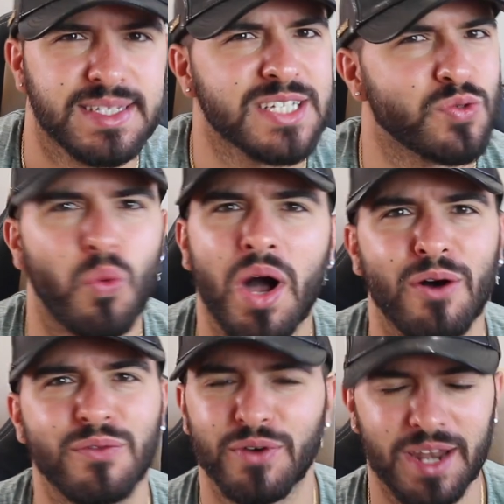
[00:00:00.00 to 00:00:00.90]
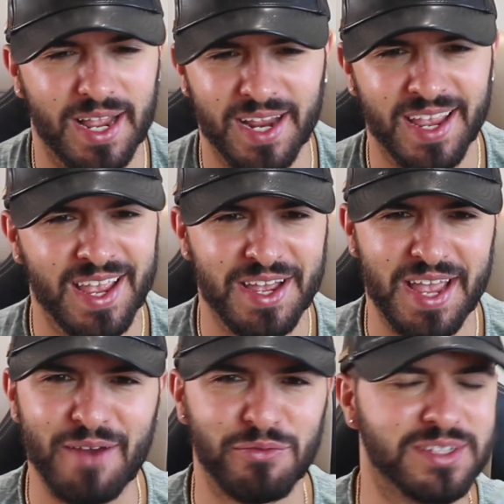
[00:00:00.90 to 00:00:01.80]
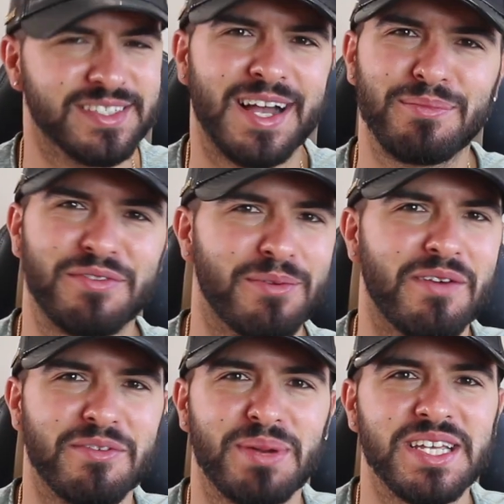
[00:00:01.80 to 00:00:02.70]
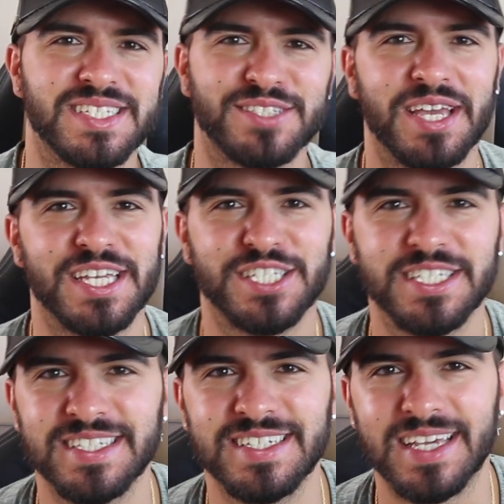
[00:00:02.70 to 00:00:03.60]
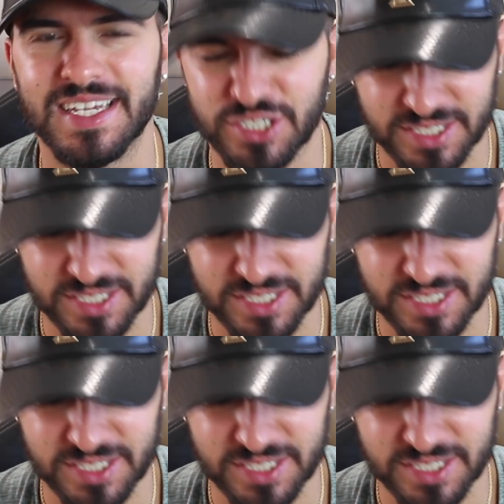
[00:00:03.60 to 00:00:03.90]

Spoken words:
that's wild for like everyone to come in from other places to AGT and